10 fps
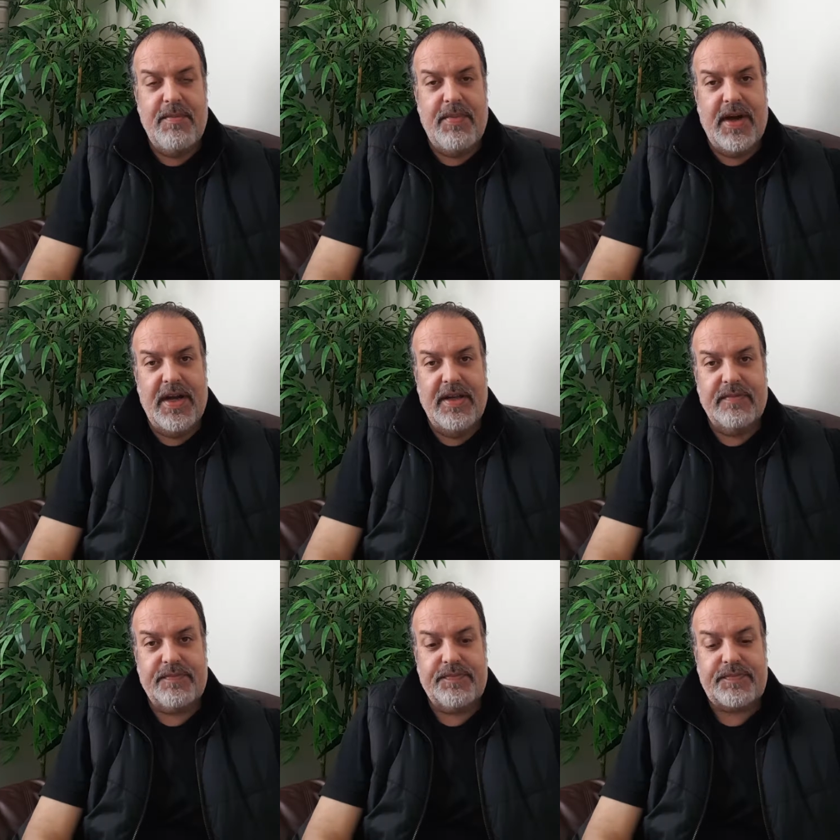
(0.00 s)
by
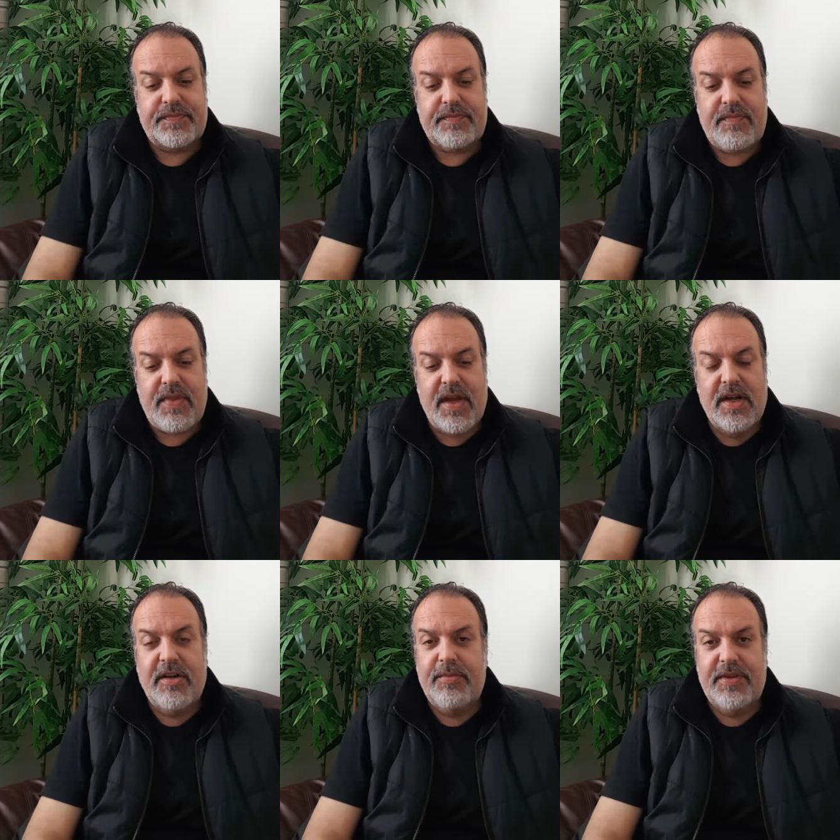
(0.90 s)
a
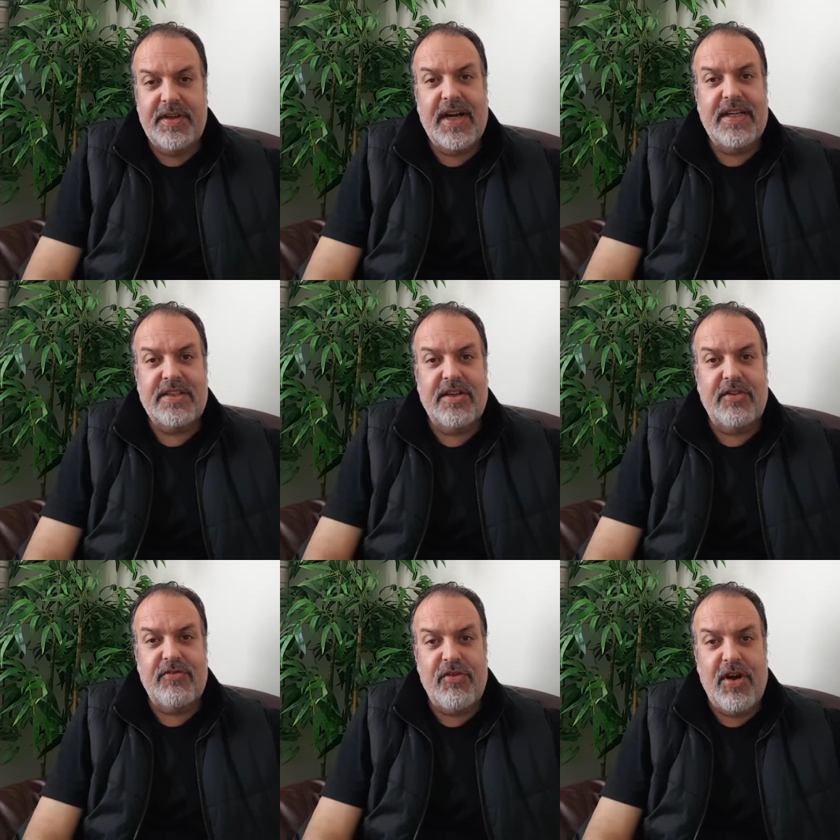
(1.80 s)
couple of guys
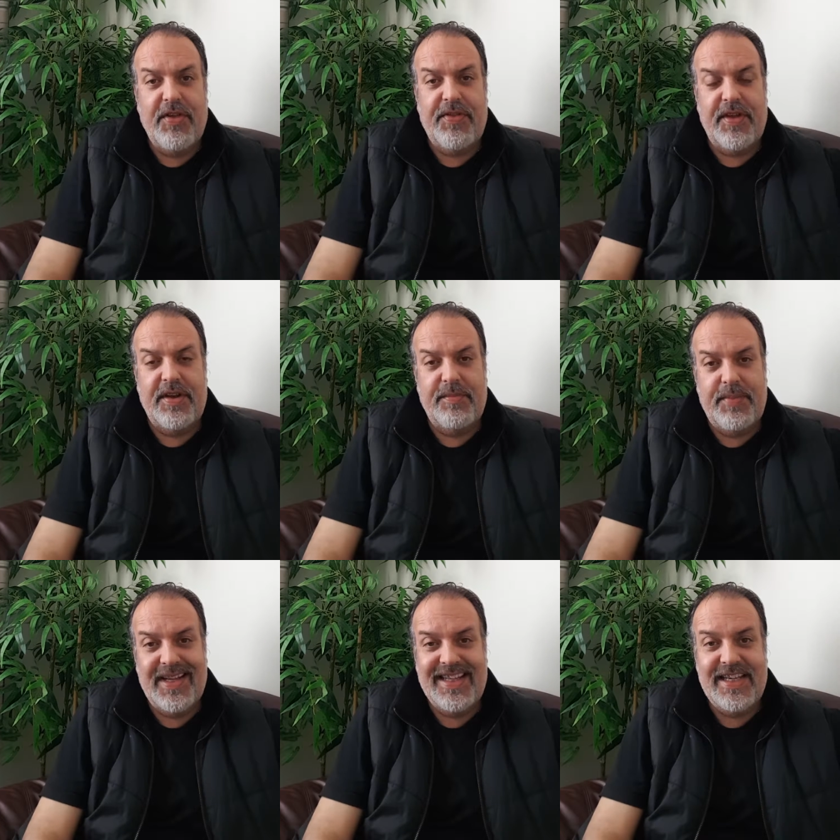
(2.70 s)
called Roth and
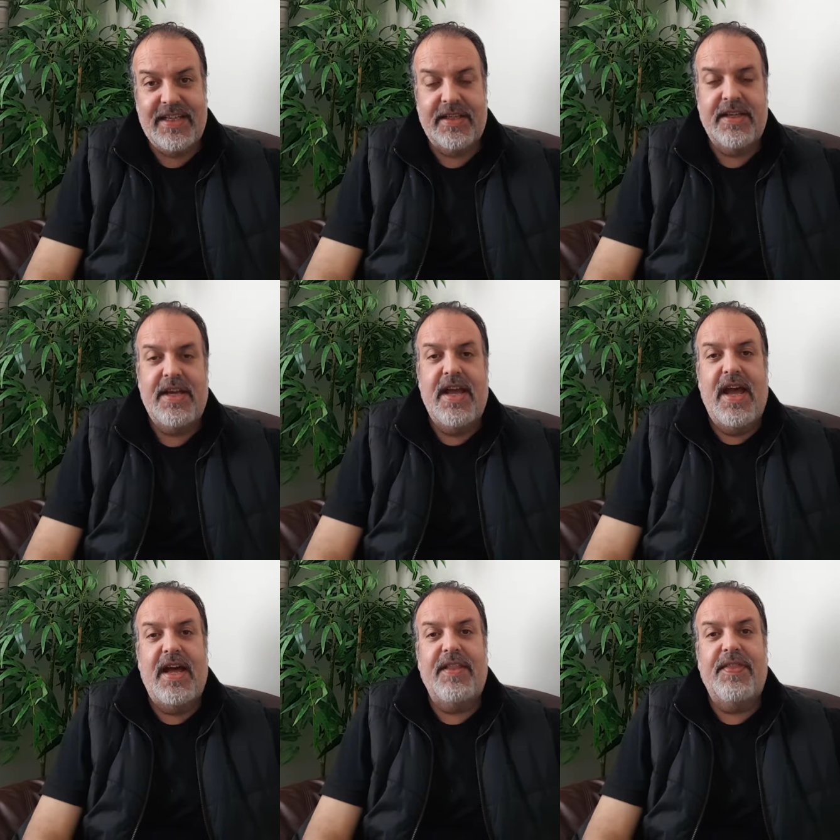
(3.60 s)
Pilling,
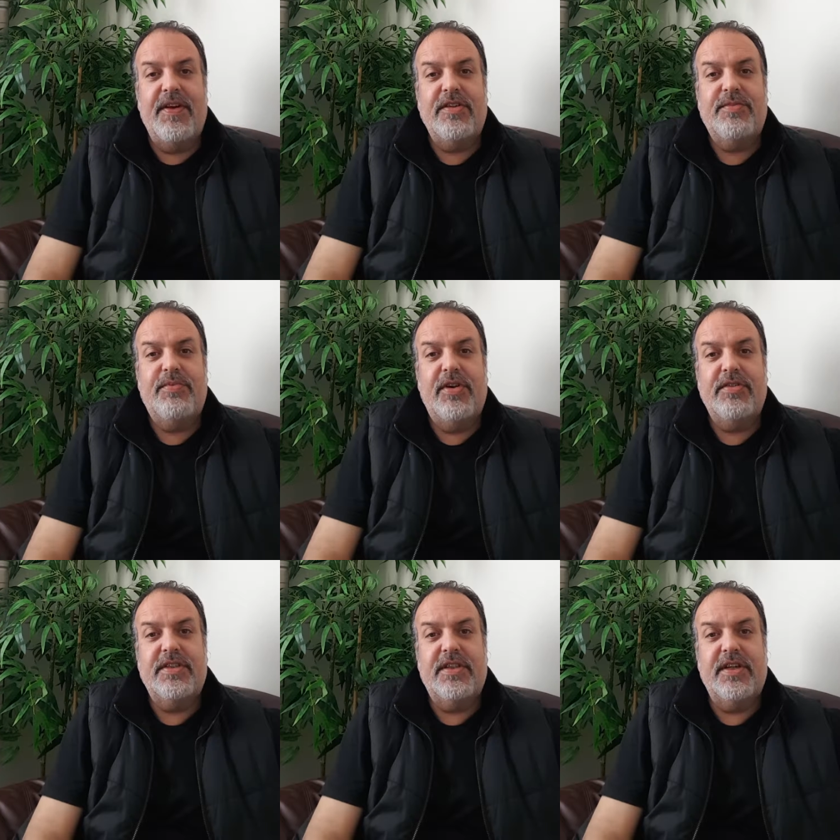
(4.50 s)
and those
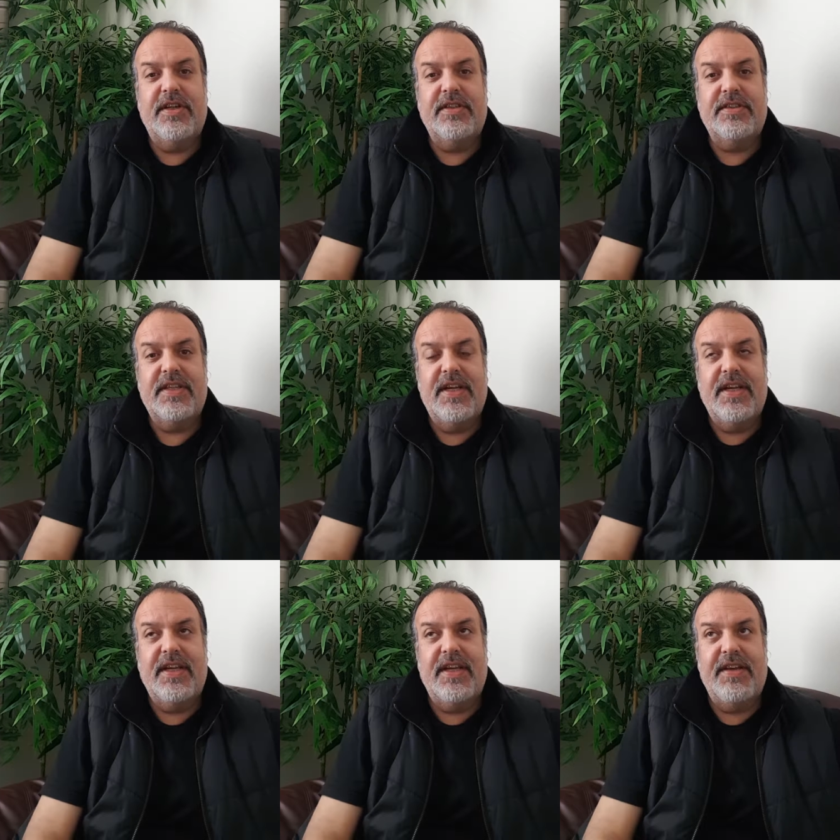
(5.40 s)
protocols
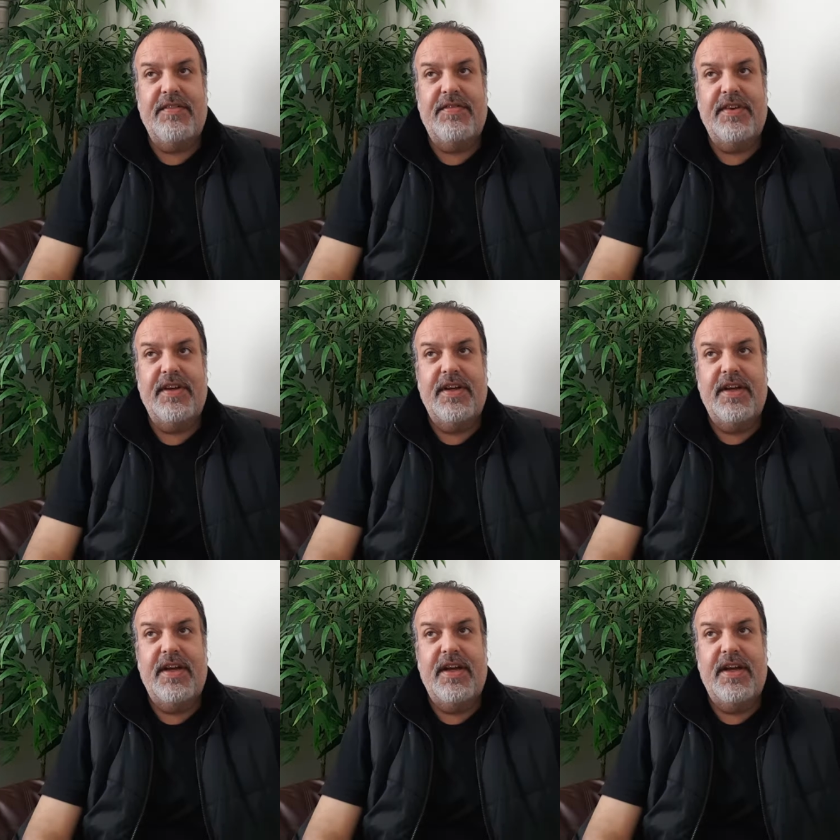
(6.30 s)
gave
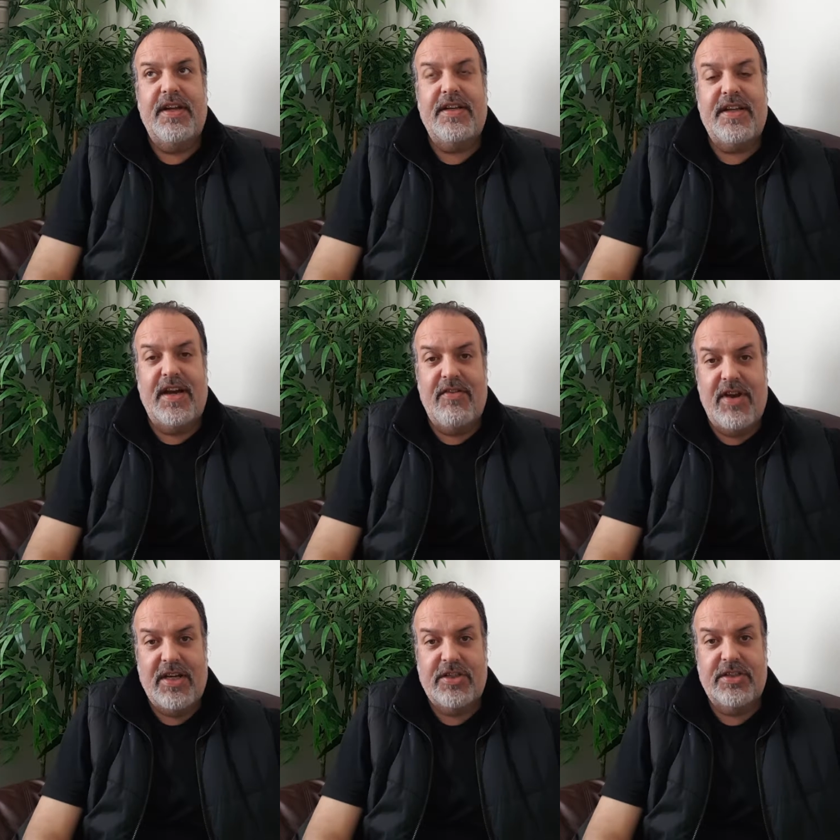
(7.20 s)

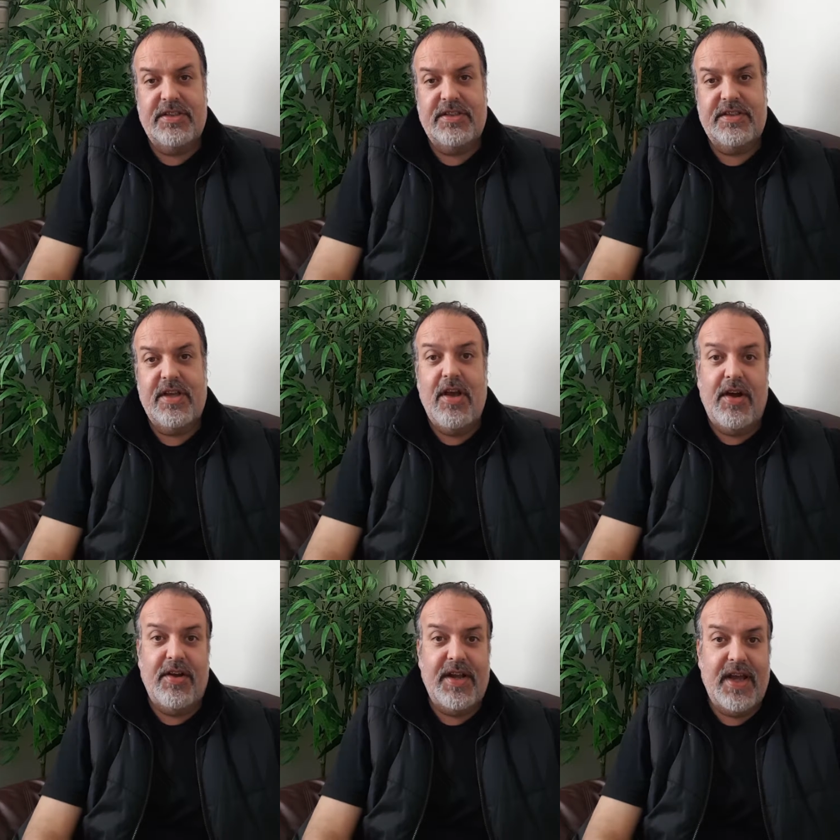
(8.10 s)
directions
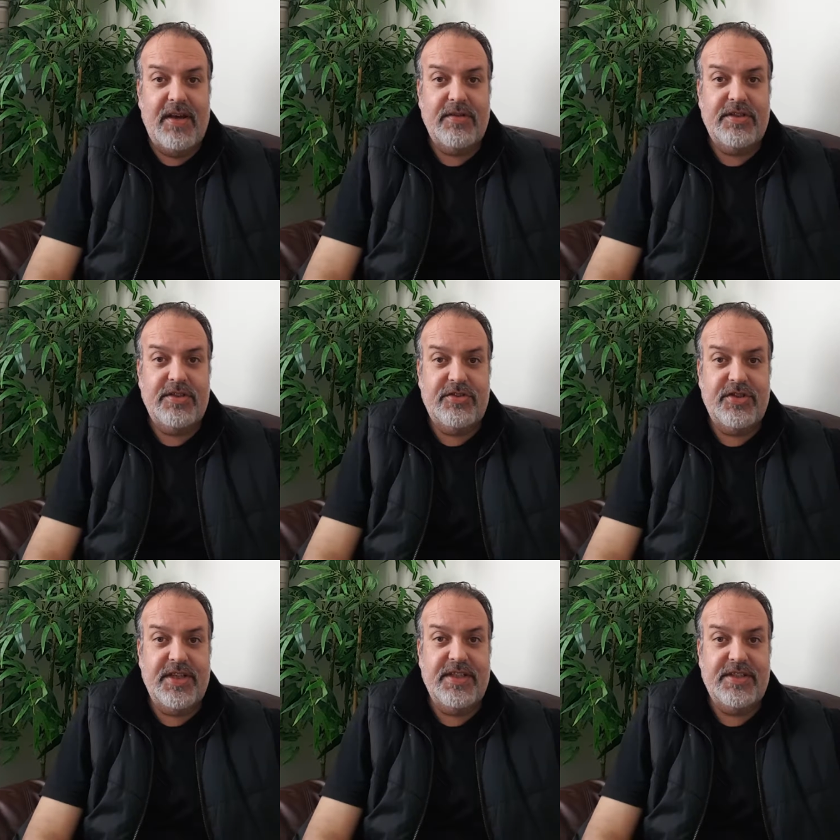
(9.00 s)
on how to
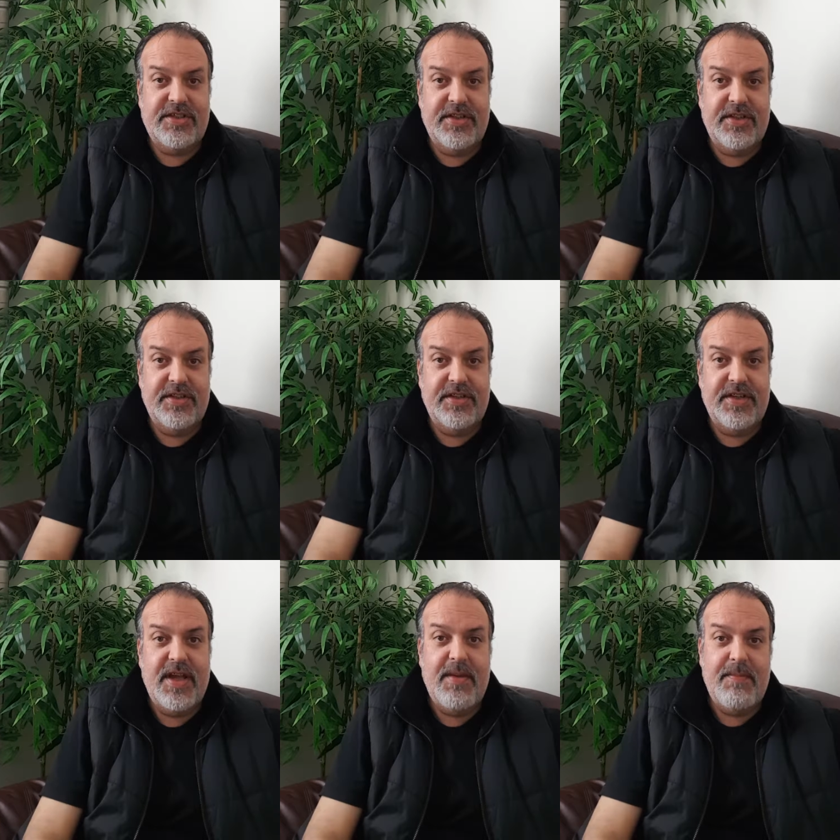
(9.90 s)
treat certain
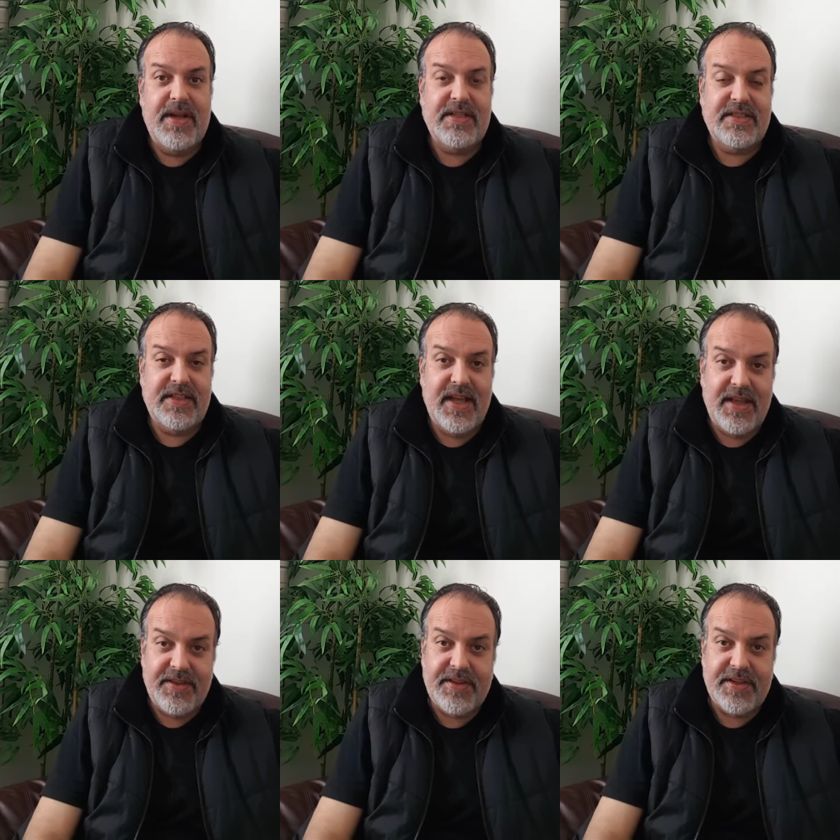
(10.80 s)
mental
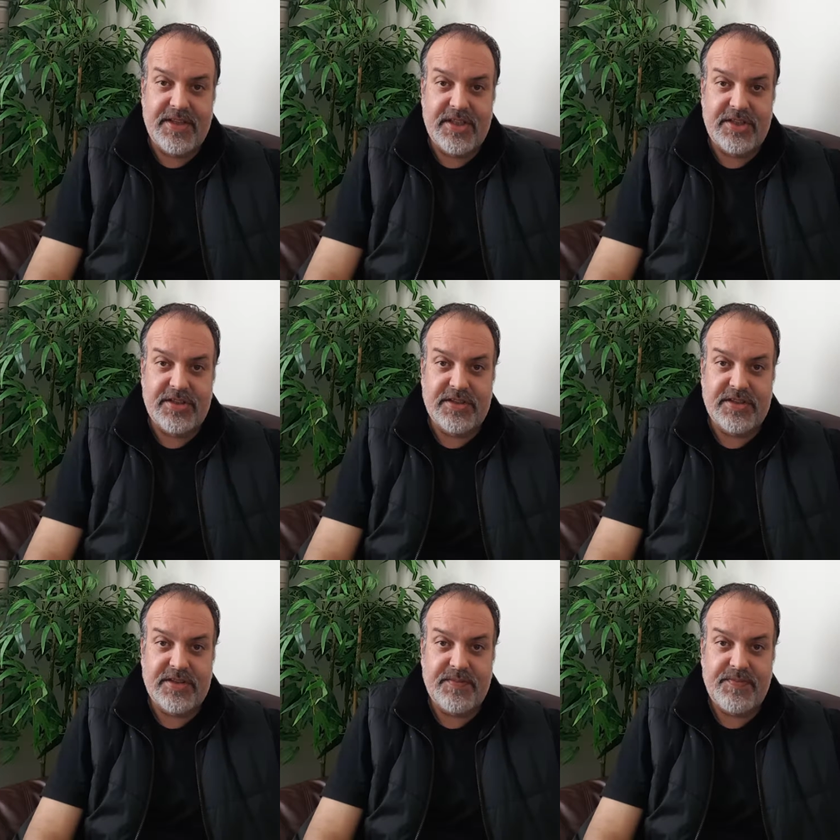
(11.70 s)
health conditions.